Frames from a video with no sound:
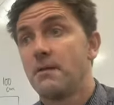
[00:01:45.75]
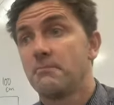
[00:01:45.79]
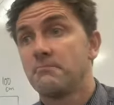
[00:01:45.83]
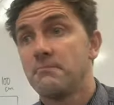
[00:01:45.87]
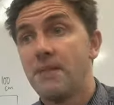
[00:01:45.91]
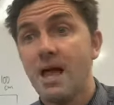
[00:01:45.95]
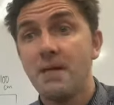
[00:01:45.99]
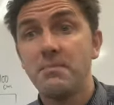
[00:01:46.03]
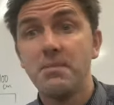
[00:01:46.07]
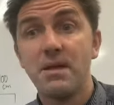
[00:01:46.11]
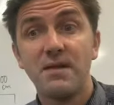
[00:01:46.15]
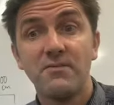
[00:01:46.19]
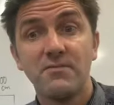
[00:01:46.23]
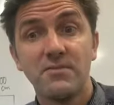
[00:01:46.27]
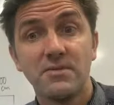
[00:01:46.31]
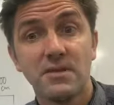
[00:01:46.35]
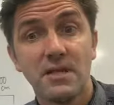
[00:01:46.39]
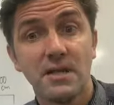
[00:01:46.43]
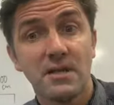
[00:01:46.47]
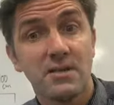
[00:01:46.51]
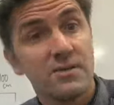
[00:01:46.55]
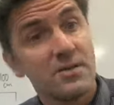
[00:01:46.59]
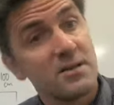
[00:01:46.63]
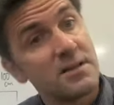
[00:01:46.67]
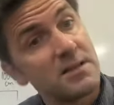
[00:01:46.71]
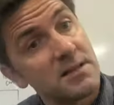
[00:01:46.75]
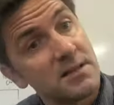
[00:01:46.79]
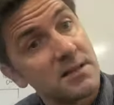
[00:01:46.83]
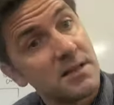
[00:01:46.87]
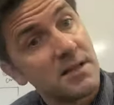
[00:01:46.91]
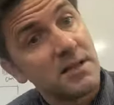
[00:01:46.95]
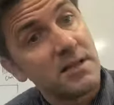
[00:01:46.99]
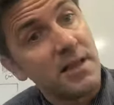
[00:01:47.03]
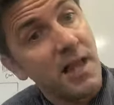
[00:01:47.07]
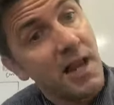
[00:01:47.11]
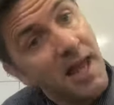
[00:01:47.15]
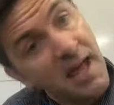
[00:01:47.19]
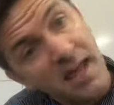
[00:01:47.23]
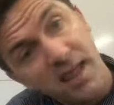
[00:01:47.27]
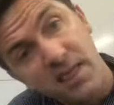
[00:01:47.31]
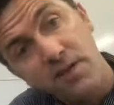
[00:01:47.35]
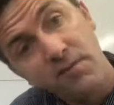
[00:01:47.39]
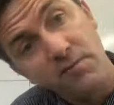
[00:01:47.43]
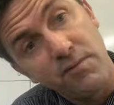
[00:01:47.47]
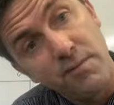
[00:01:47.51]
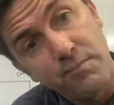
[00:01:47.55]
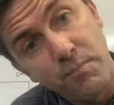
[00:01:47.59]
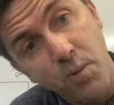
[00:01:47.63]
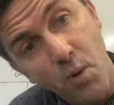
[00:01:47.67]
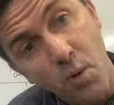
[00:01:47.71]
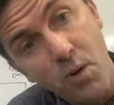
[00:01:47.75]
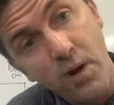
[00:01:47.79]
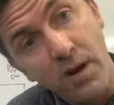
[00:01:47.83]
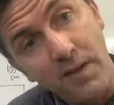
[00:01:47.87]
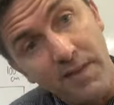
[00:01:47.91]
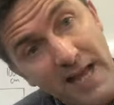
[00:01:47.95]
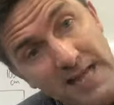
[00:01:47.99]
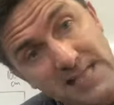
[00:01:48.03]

maybe even the length of a book.